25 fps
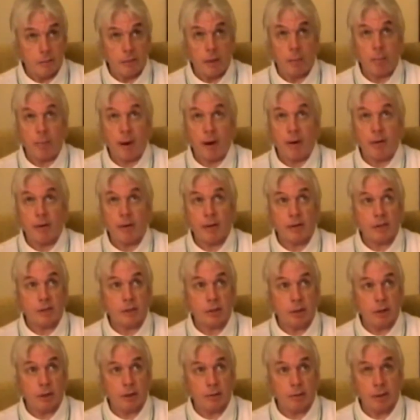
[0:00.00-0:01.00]
apparently
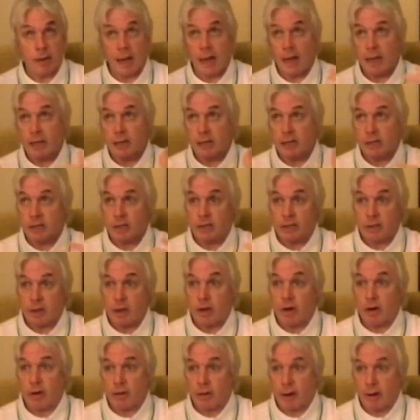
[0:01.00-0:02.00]
solid reality. It's just a
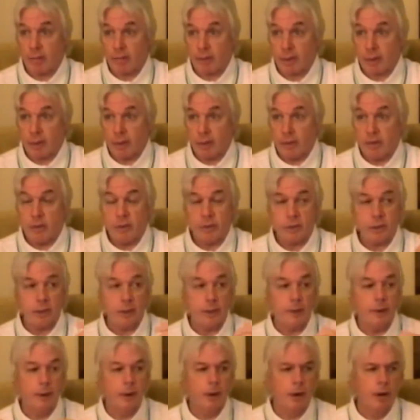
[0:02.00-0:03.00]
holographic illusion.
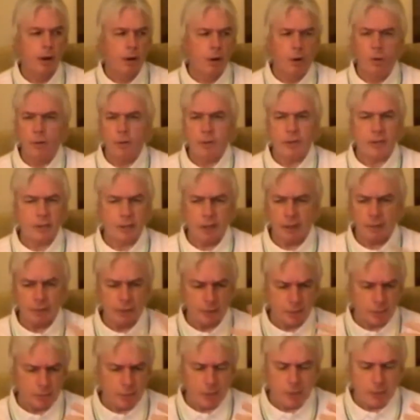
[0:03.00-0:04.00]
All this stuff
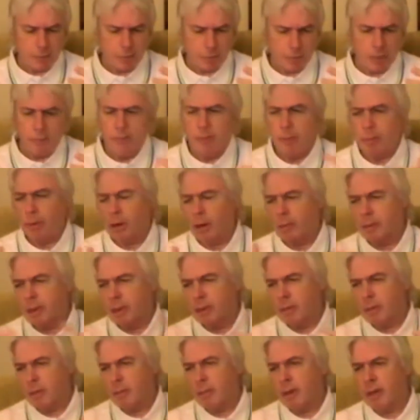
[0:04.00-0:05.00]
is provable. I
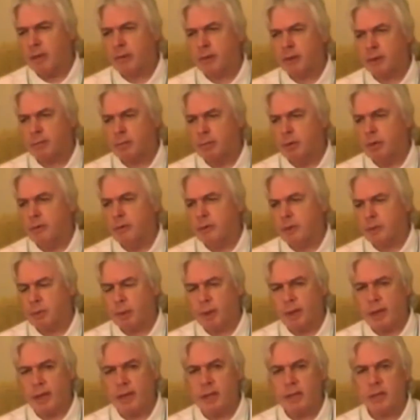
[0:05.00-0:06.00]
mean, the Matrix movies
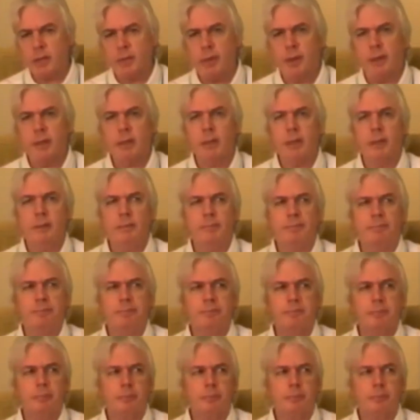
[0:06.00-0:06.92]
went into it, and